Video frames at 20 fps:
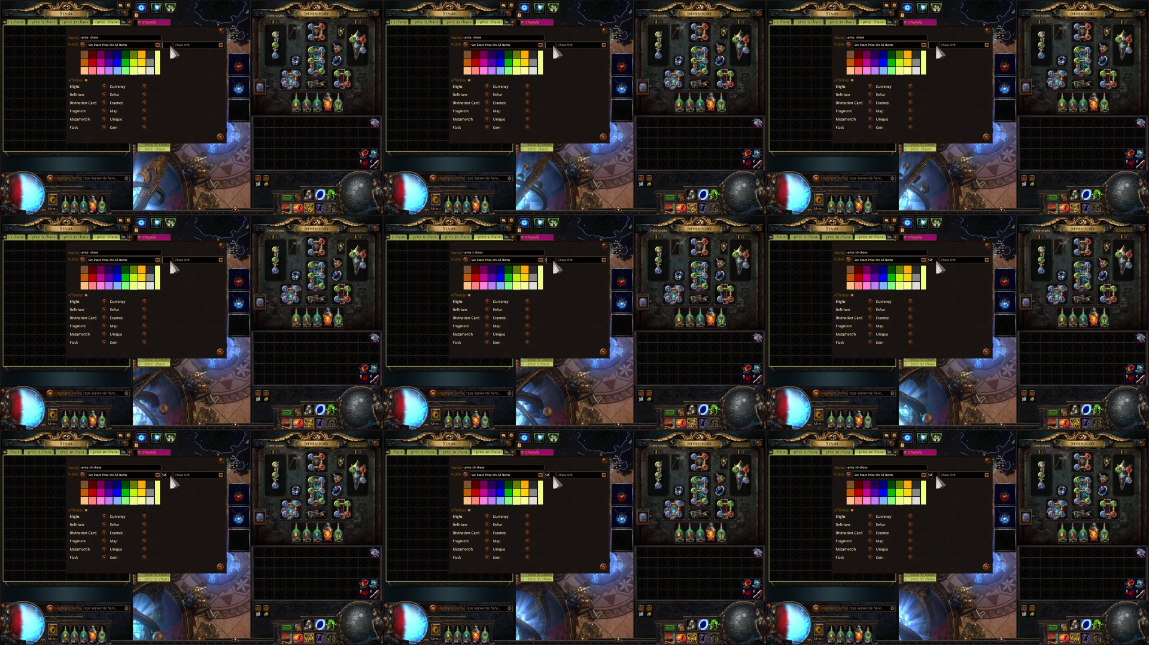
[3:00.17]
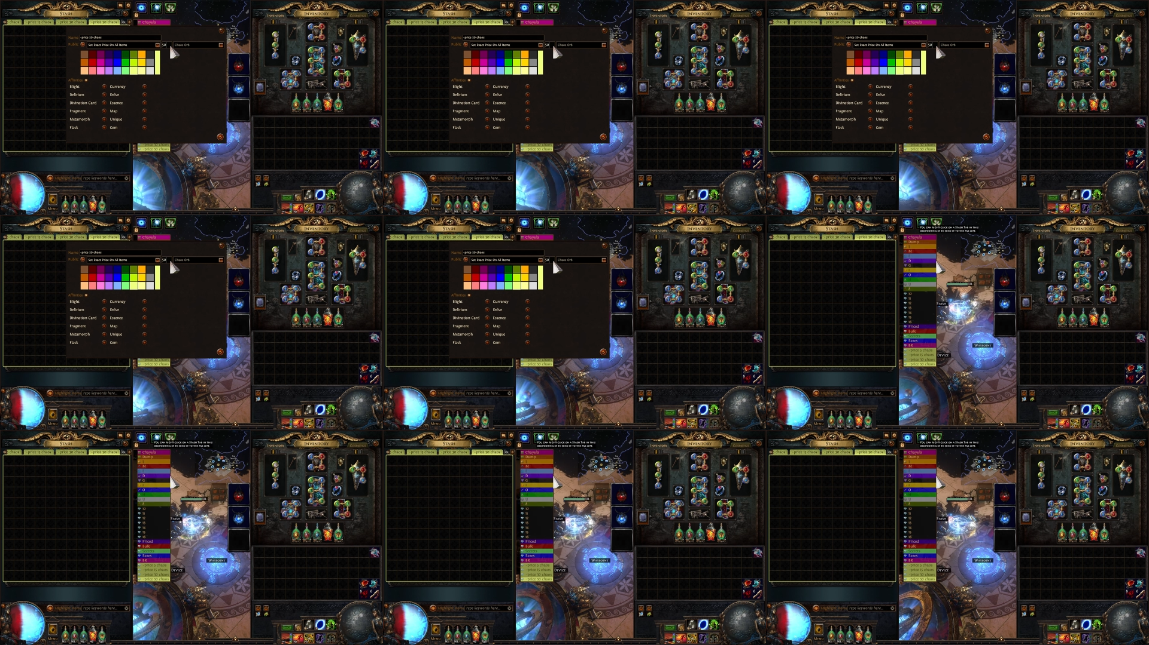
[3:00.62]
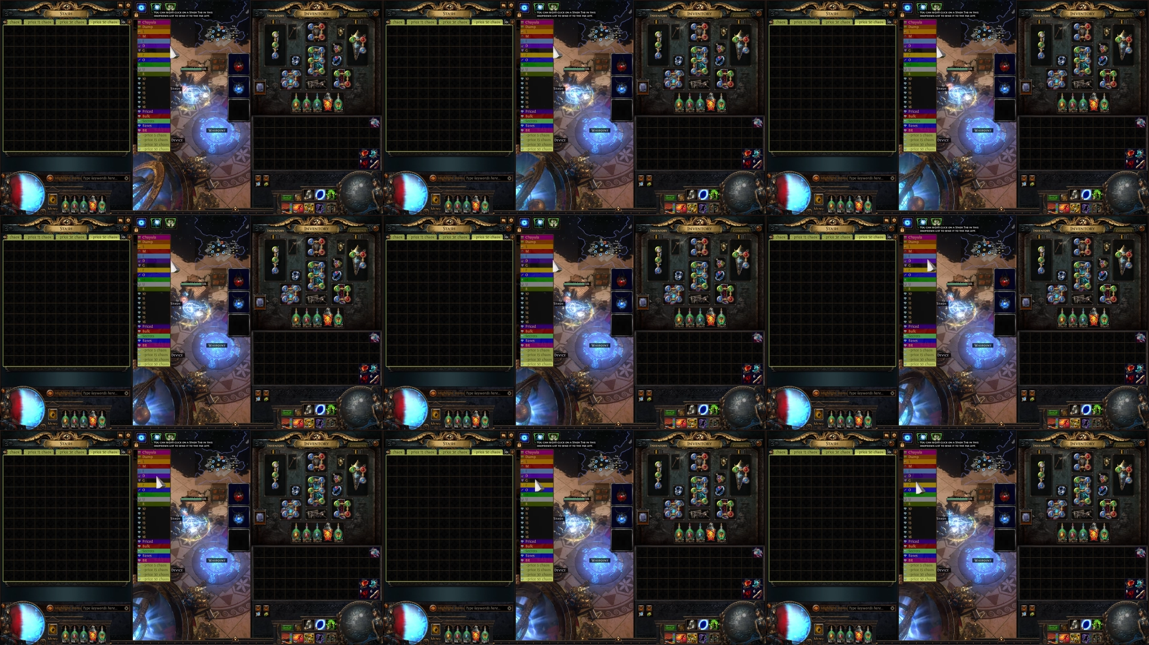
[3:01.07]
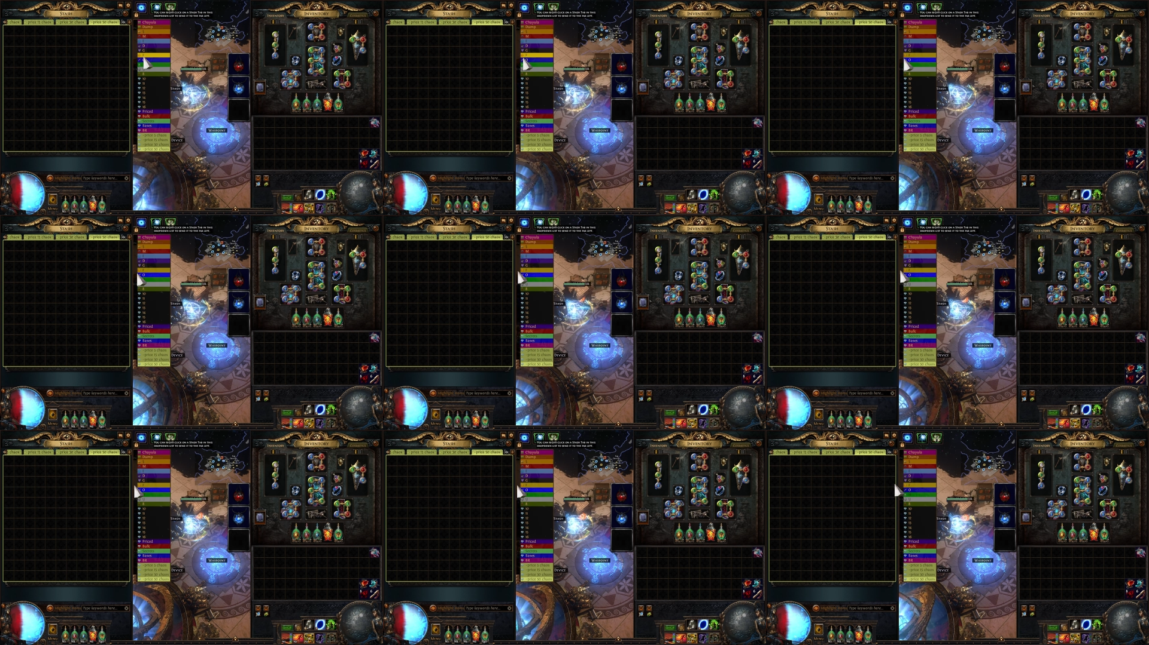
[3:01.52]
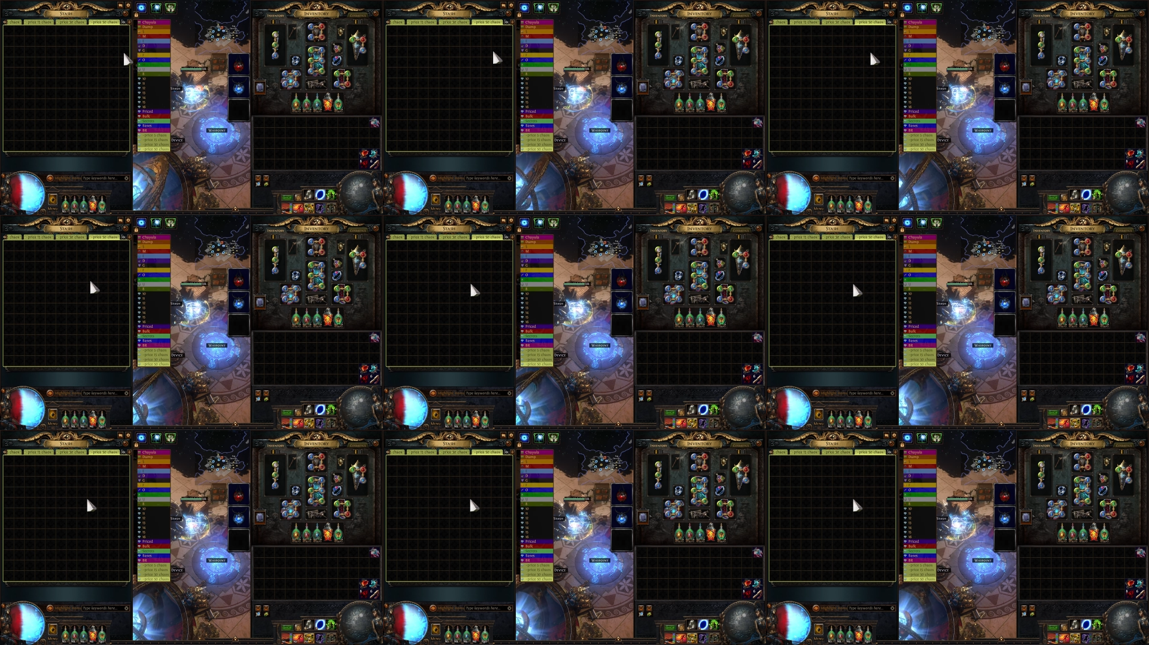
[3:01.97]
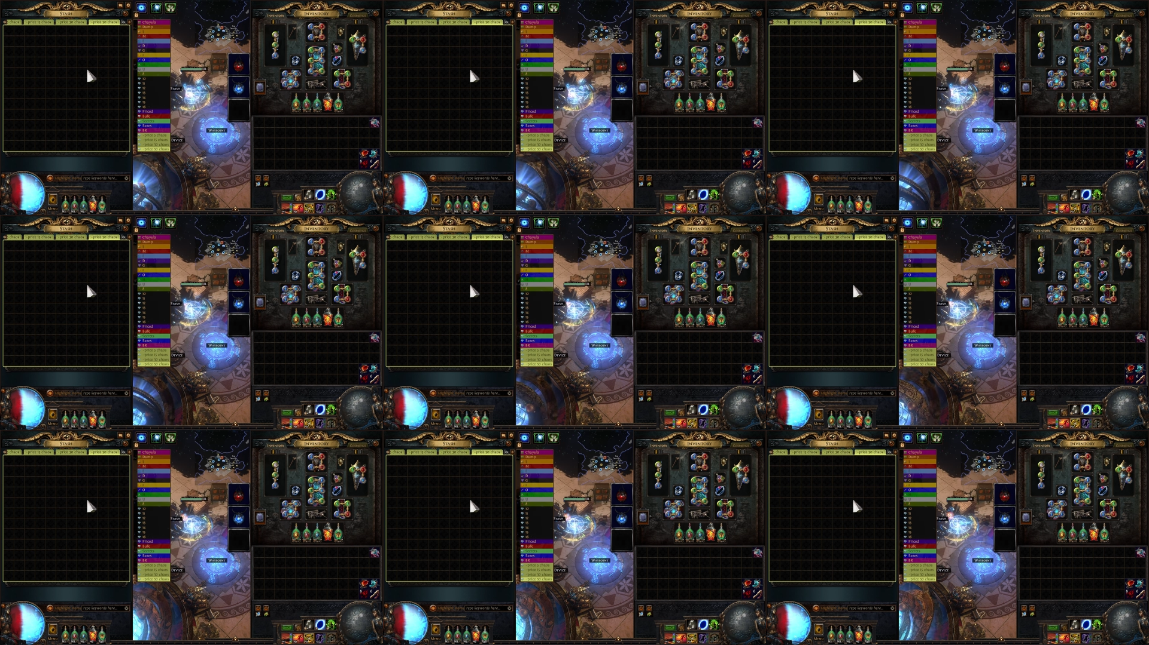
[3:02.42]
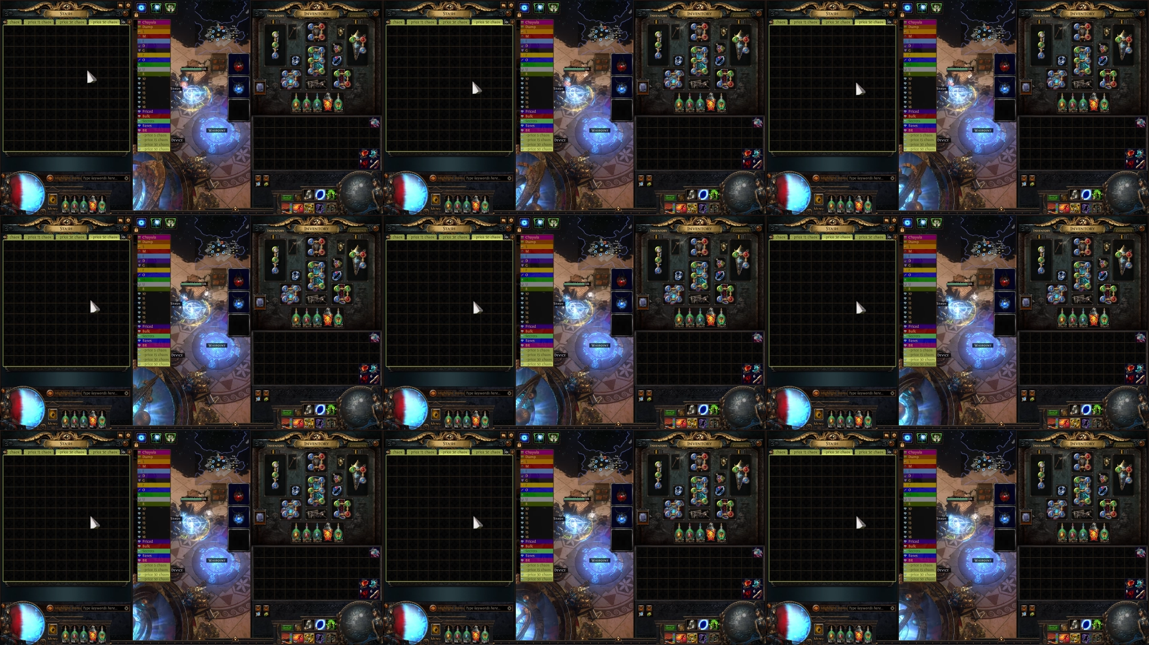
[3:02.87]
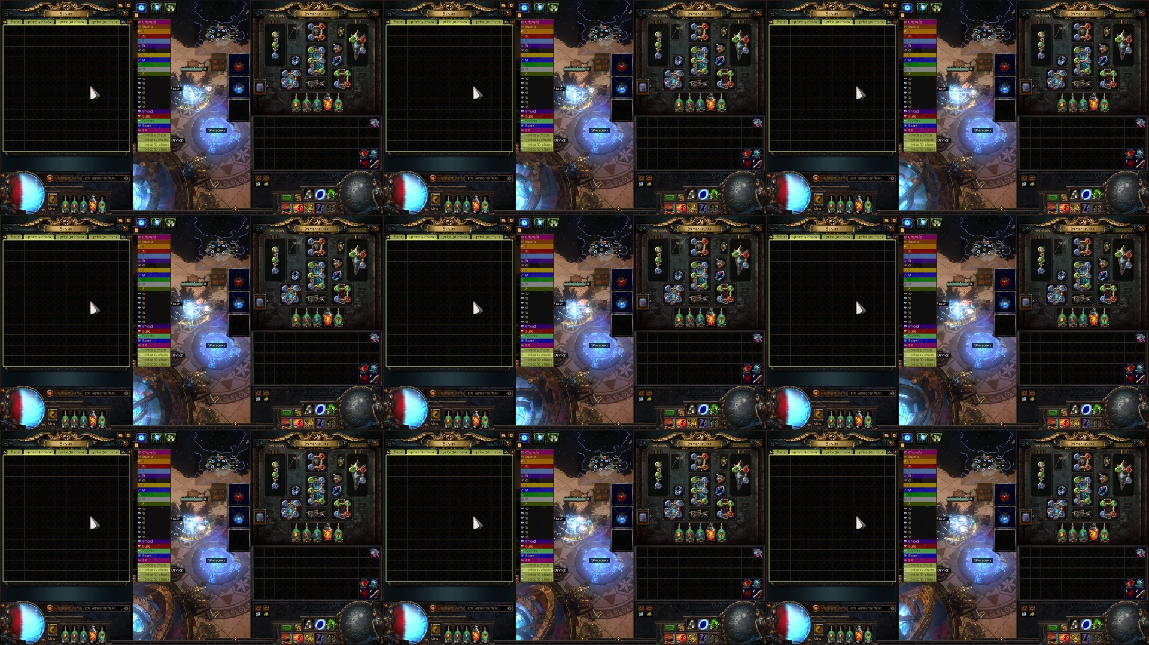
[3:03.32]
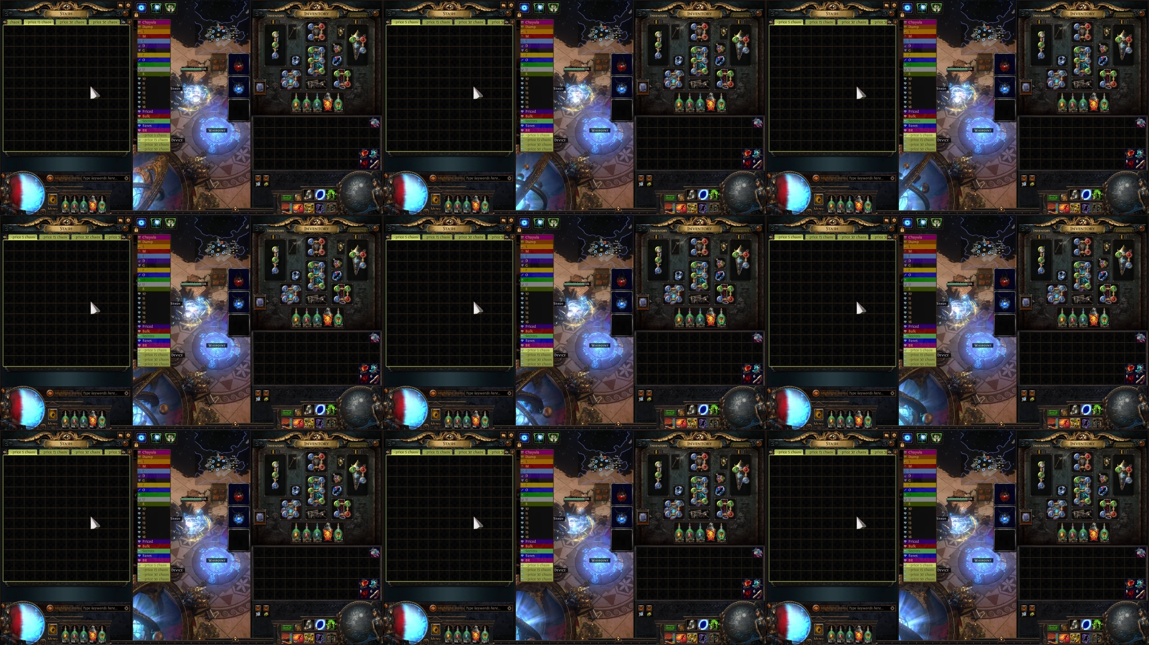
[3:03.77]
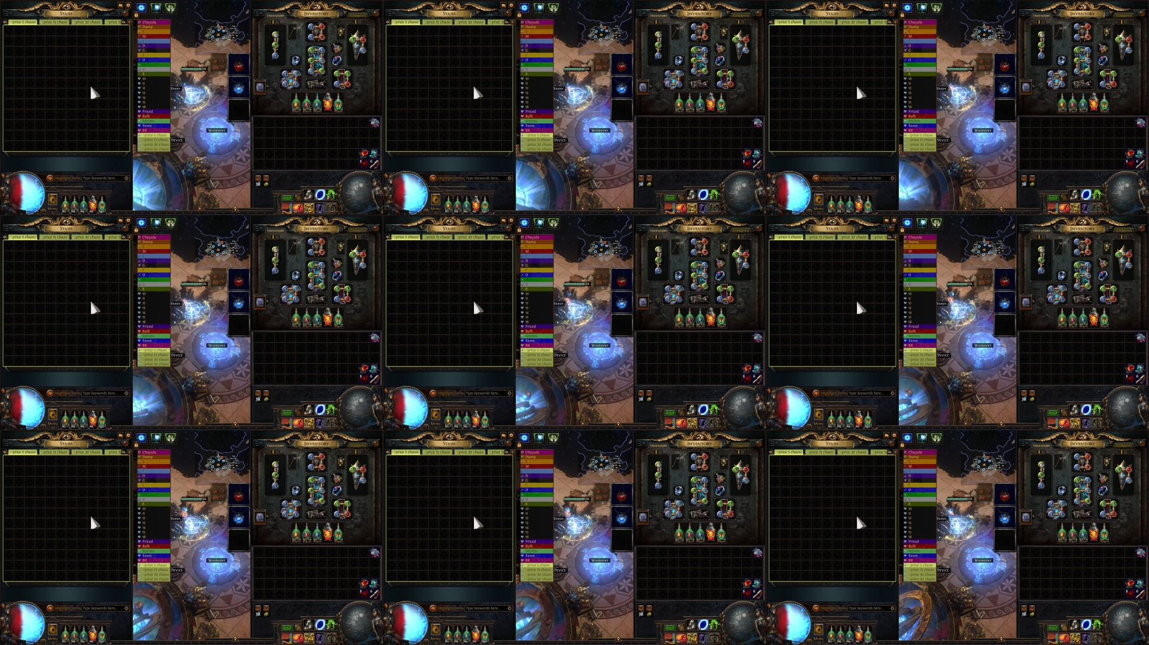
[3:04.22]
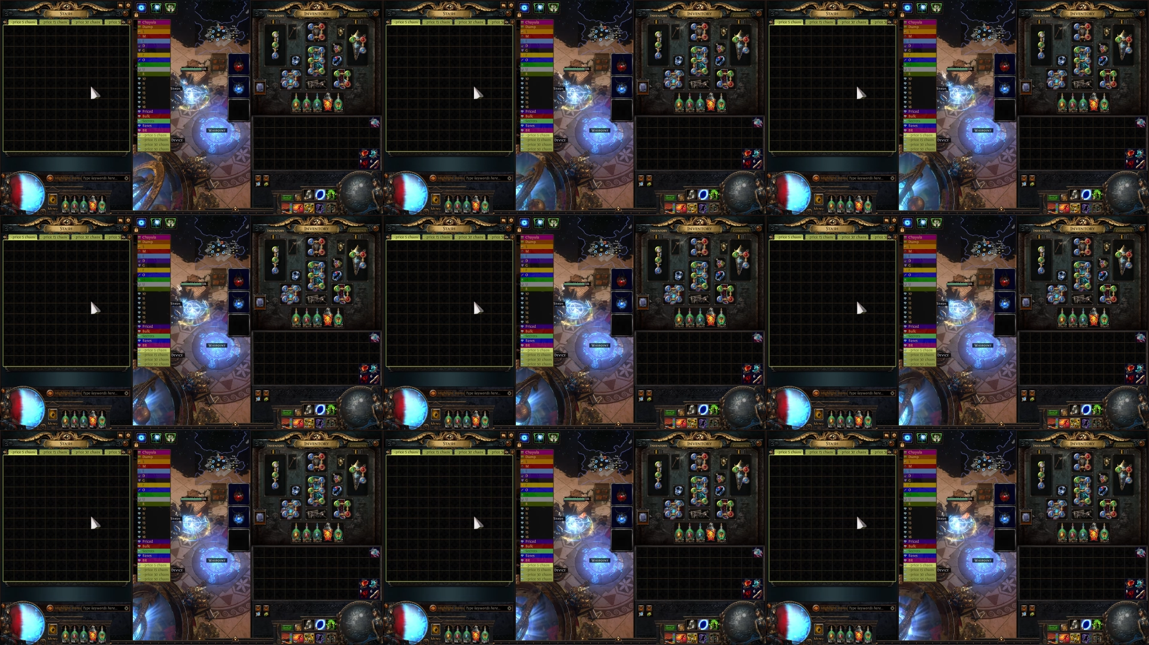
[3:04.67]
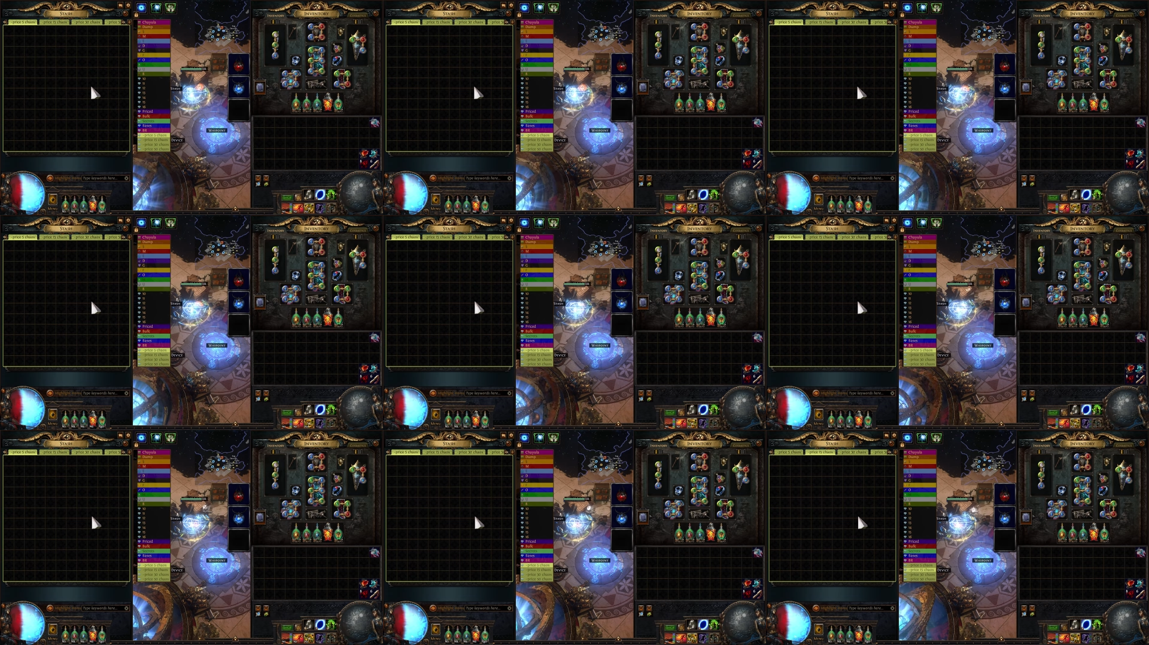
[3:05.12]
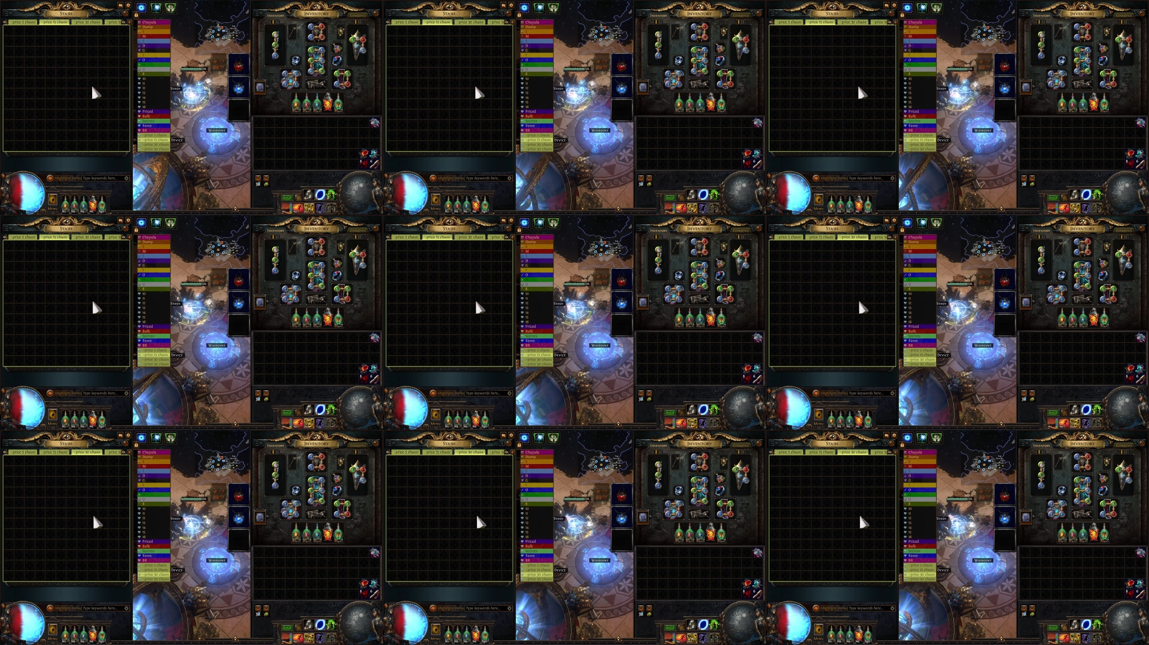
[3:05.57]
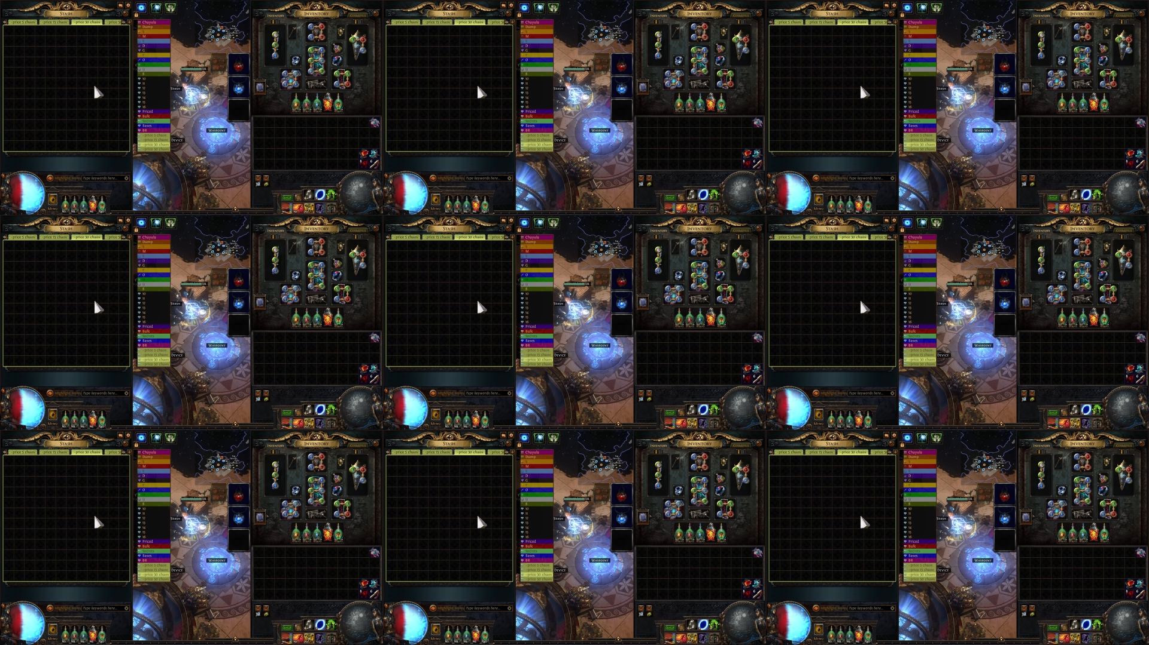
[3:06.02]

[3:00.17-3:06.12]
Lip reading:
Nobody's mouth can be seen.